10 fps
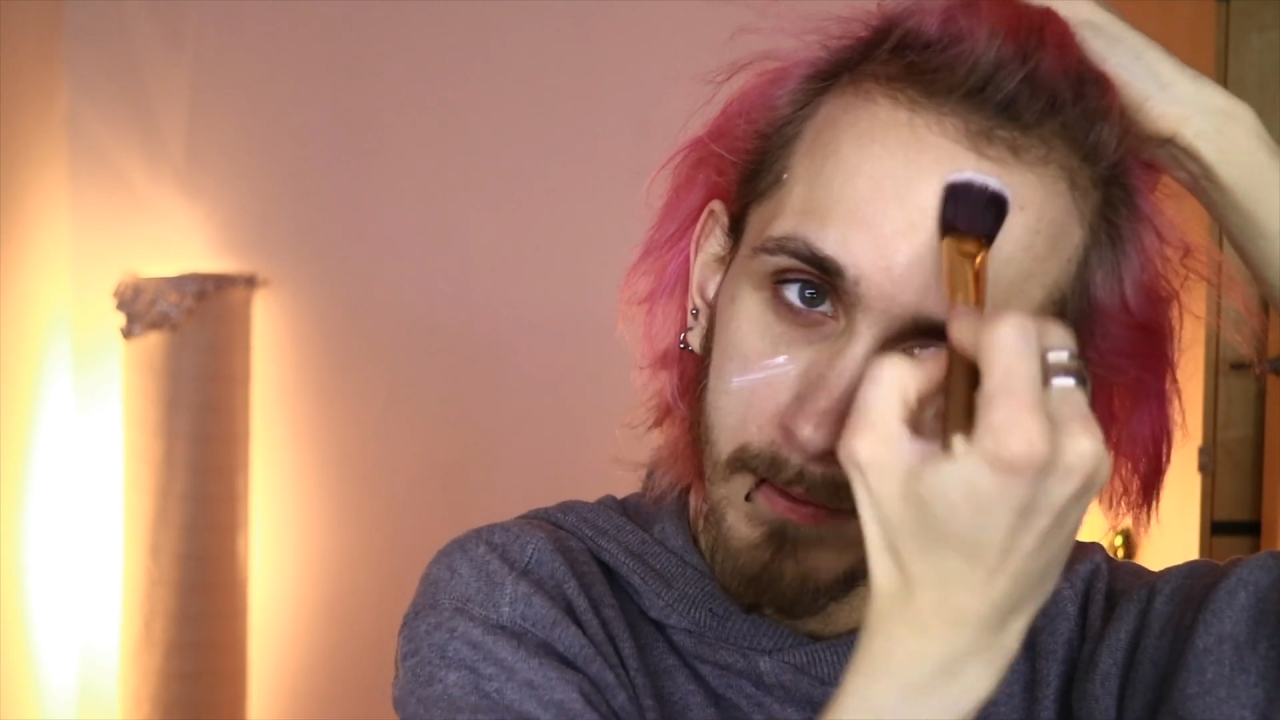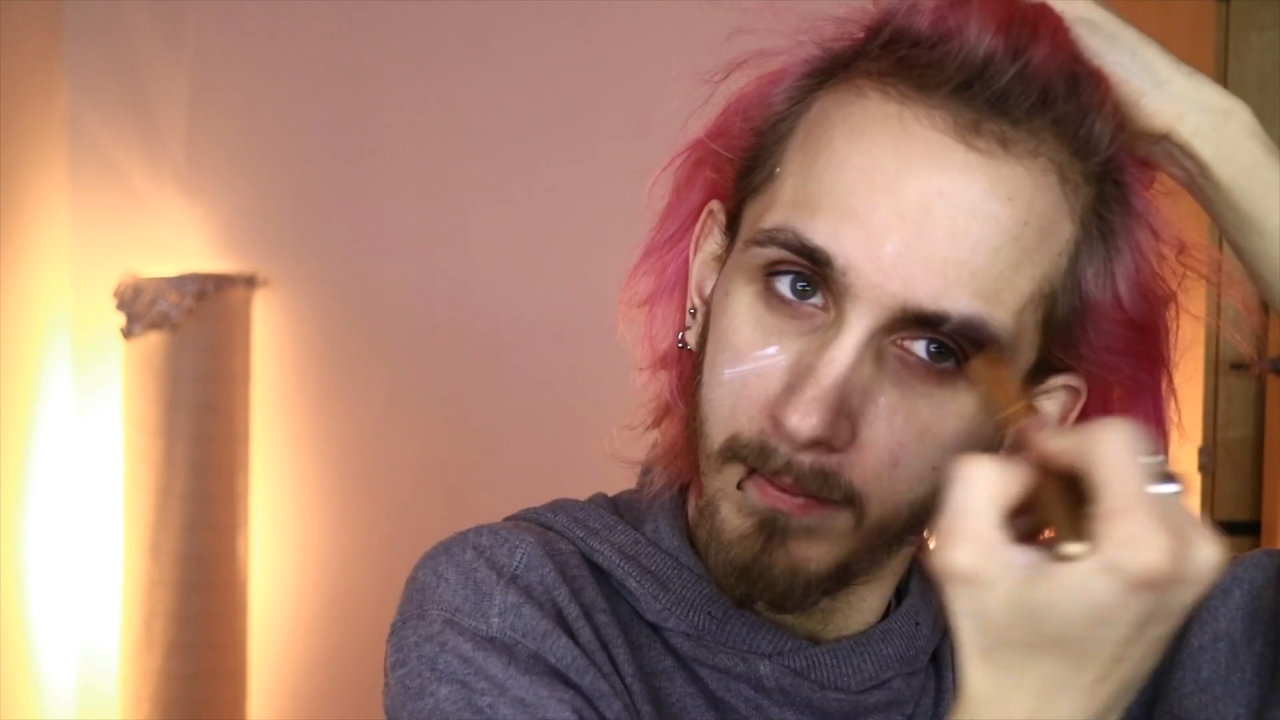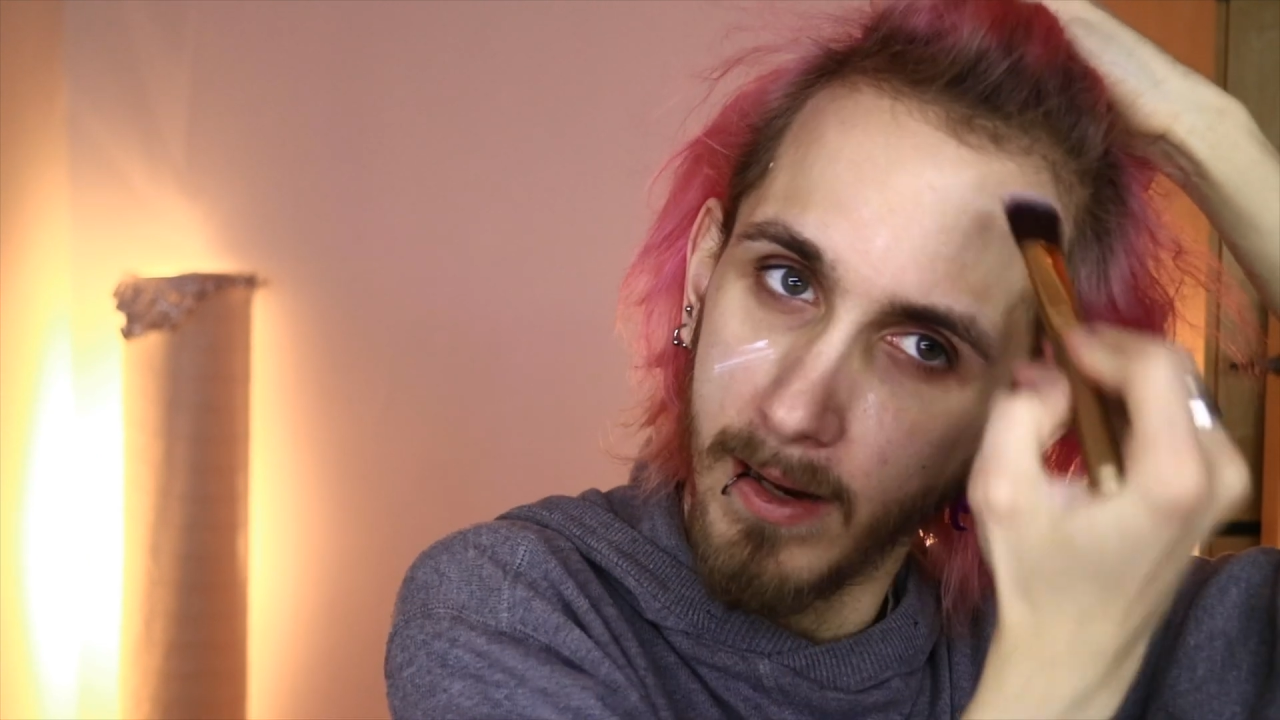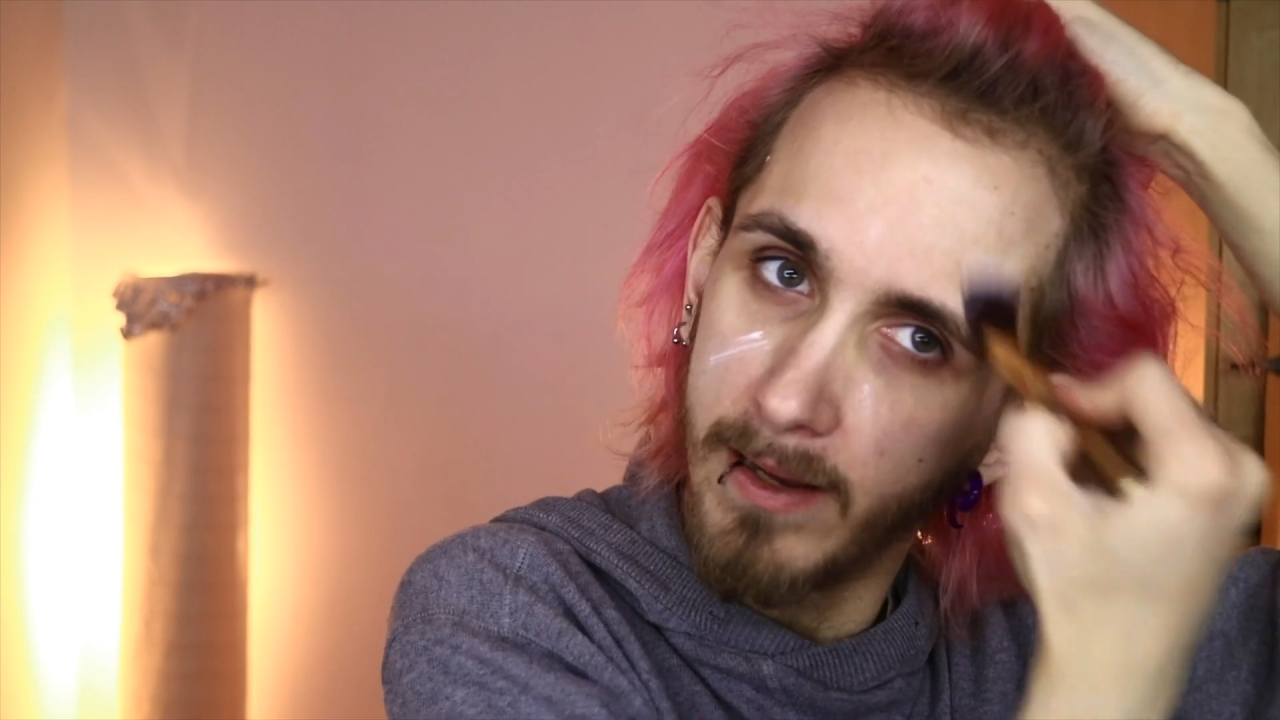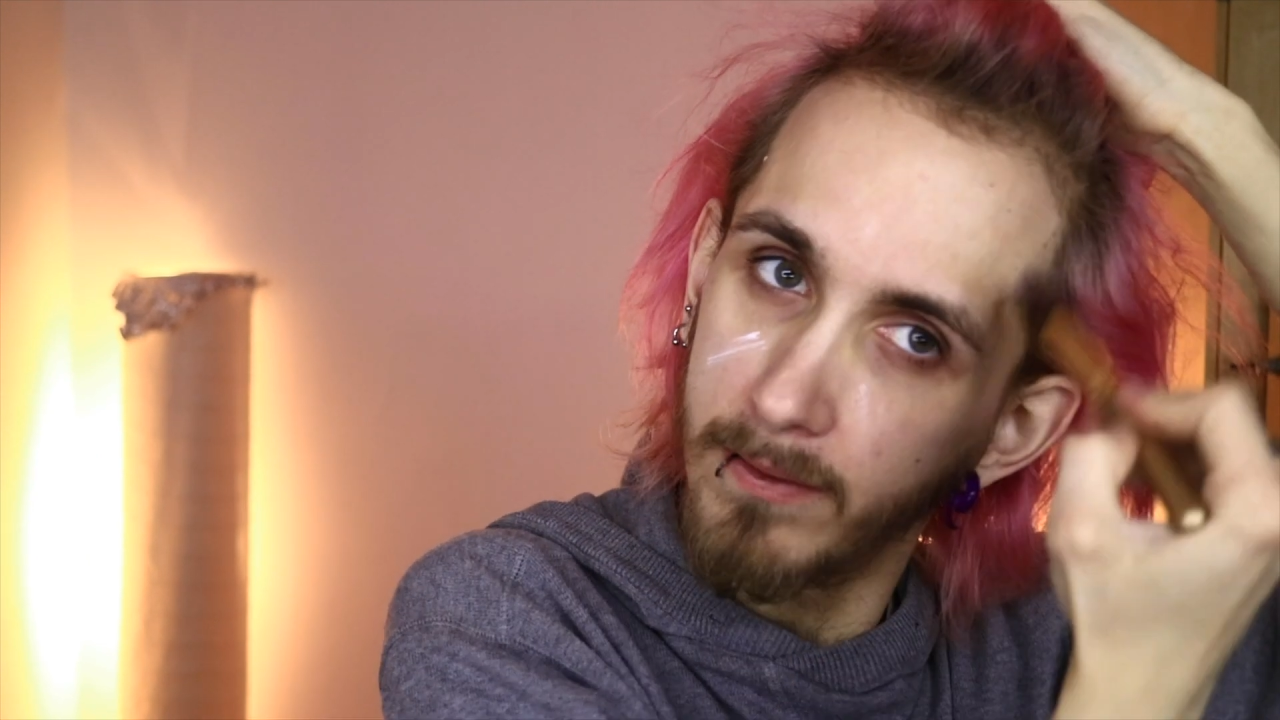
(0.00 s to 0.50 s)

my